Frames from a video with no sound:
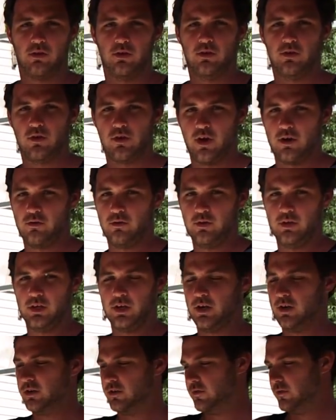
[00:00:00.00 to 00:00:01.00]
She generally
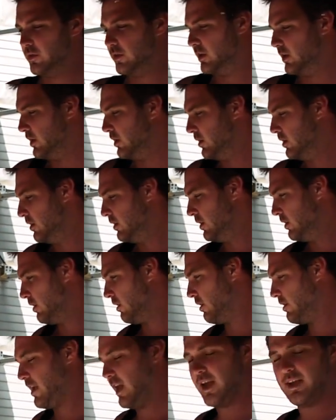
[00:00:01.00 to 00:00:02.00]
goes for the
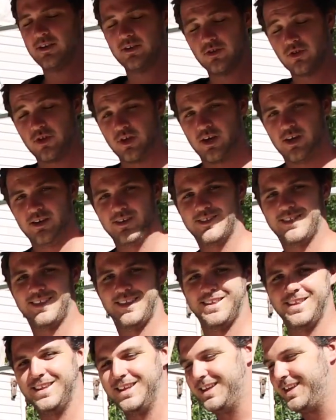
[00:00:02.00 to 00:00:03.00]
standard chairs,
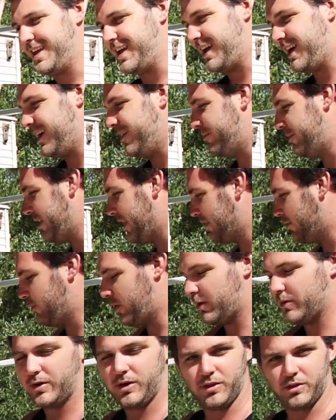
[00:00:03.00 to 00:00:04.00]
but that's
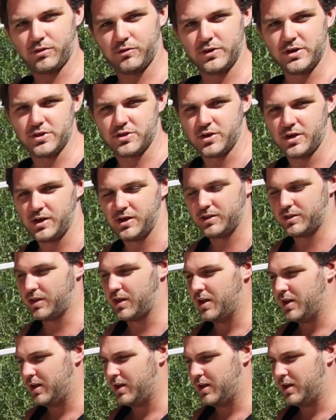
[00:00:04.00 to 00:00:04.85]
why we got three chairs.